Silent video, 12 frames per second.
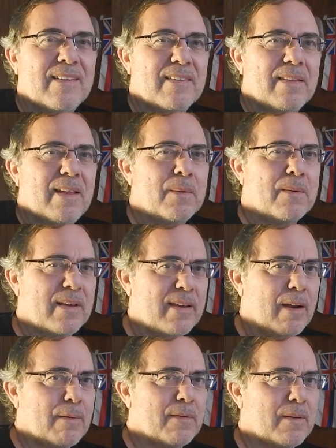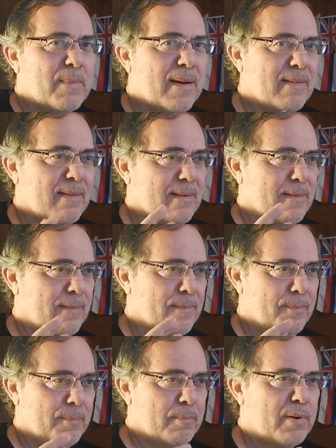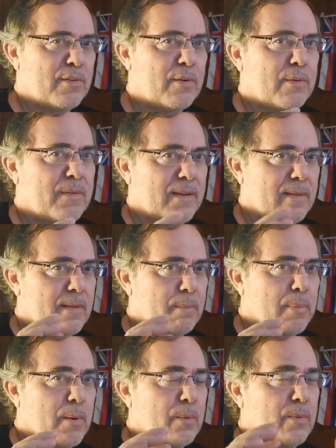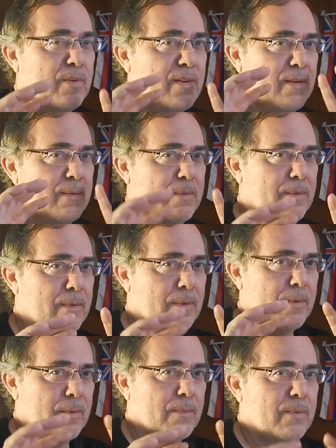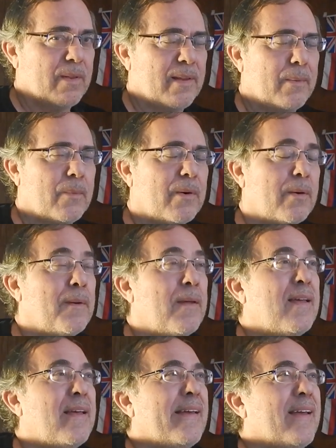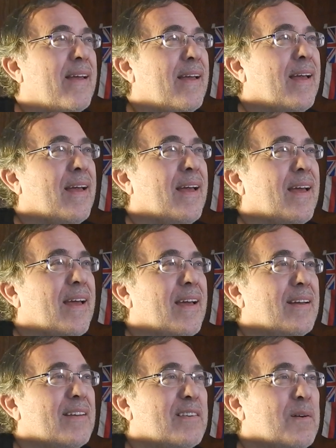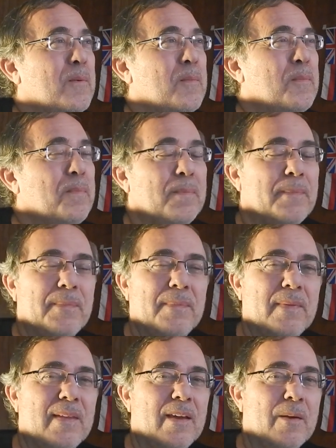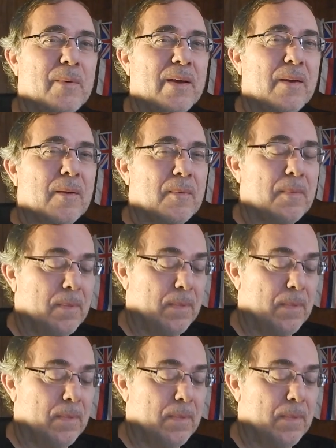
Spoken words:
so they were careful about their preserving the bones and their, where they were. So here we go.